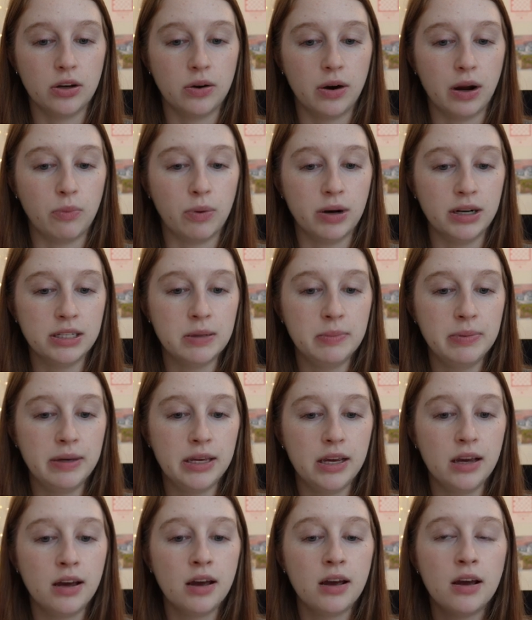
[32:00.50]
I want it to
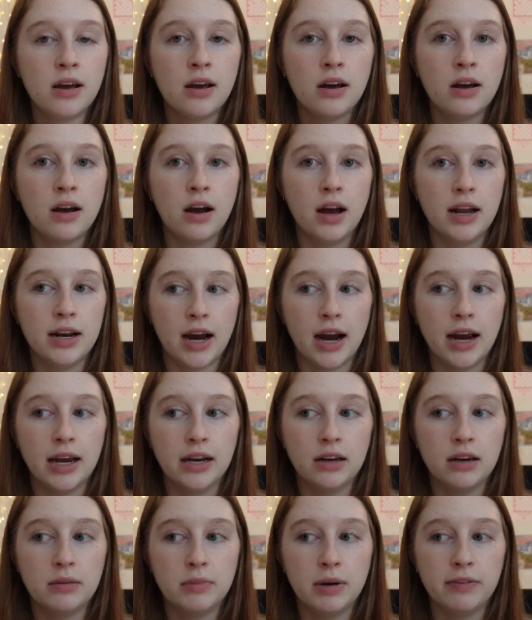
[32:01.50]
be an
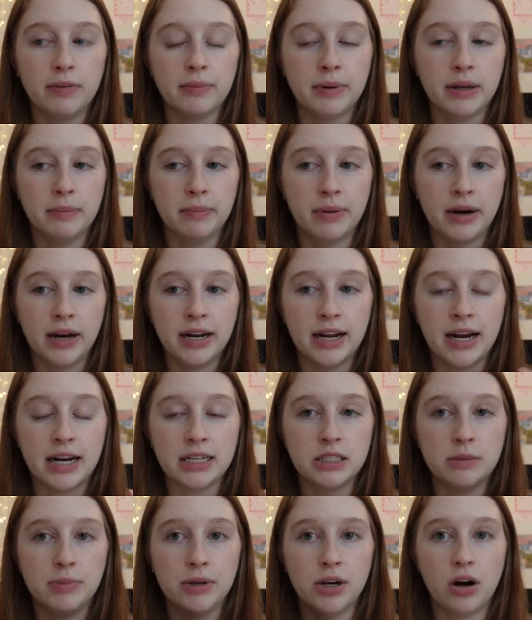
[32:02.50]
item. If I'm going to buy it, it
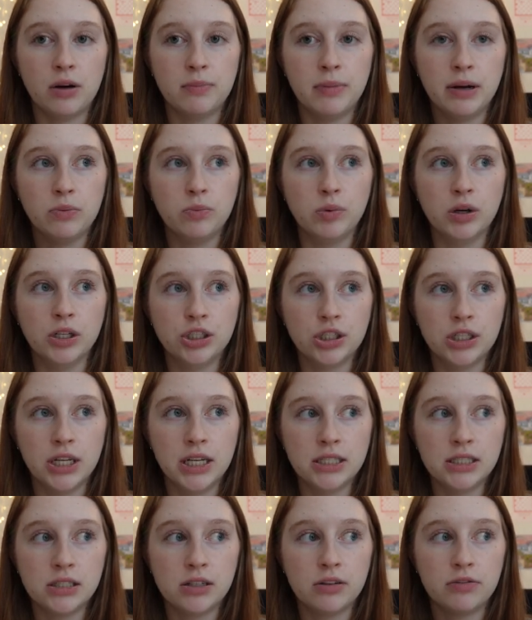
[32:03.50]
has to be on my wish
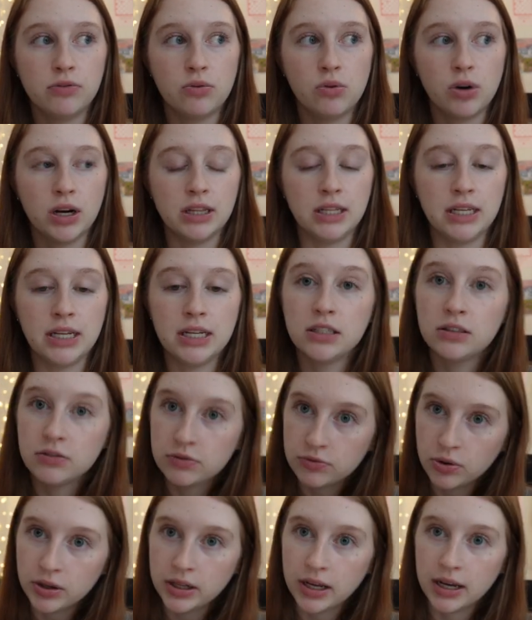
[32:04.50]
list for at least
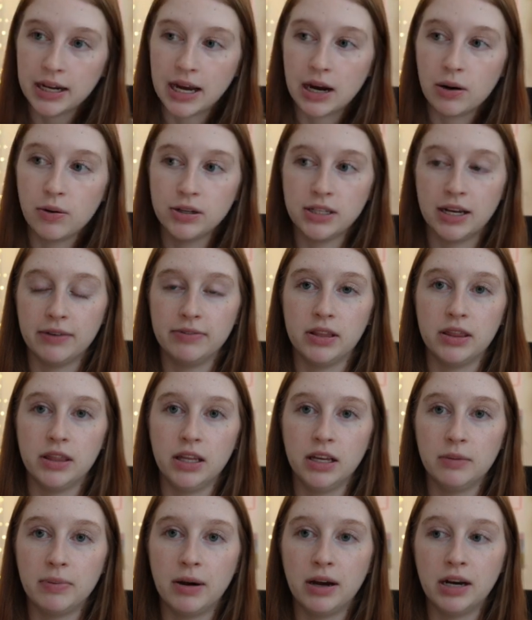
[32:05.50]
48 hours. I have to
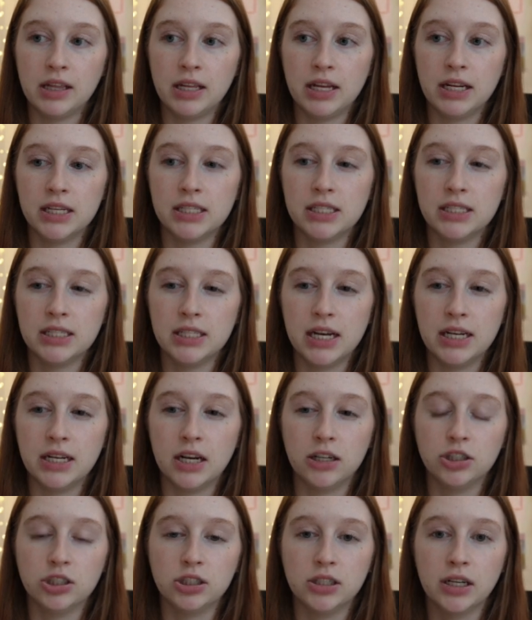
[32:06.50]
think about it, let it sit,
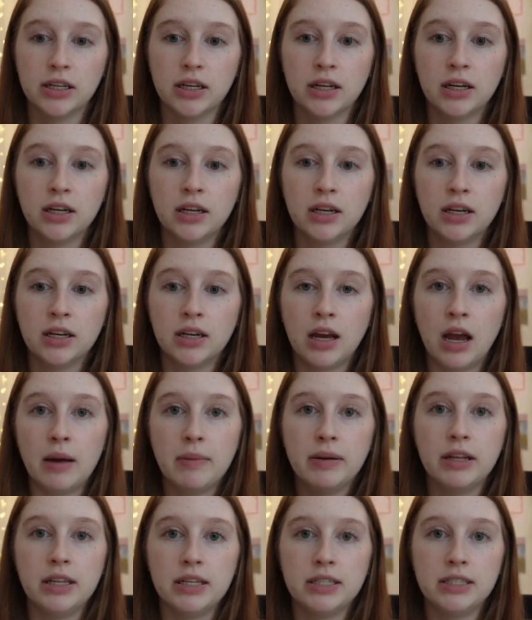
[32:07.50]
not just like
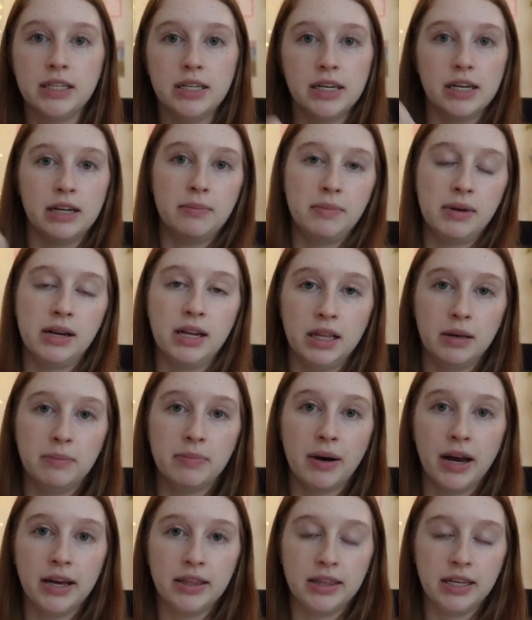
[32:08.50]
immediately see it and immediately
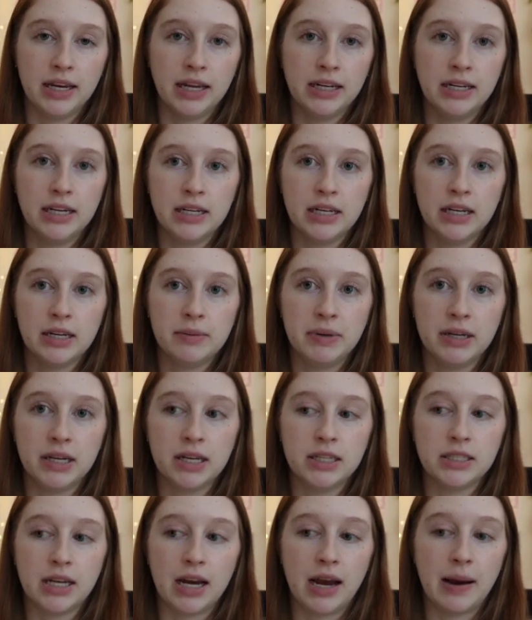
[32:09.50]
buy. I think I need it
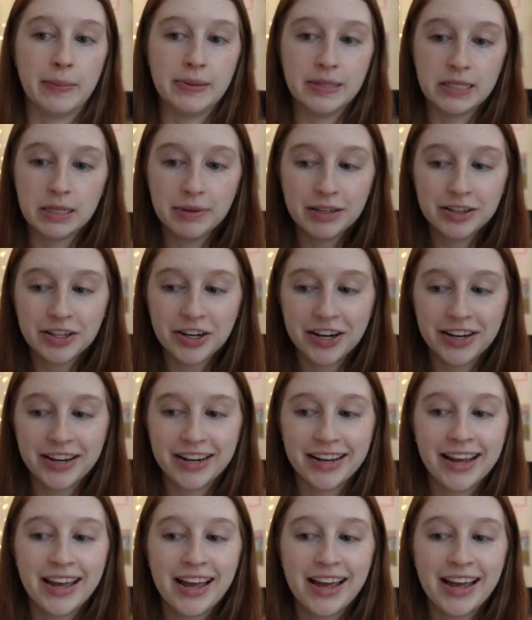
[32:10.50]
because that happens to me a lot.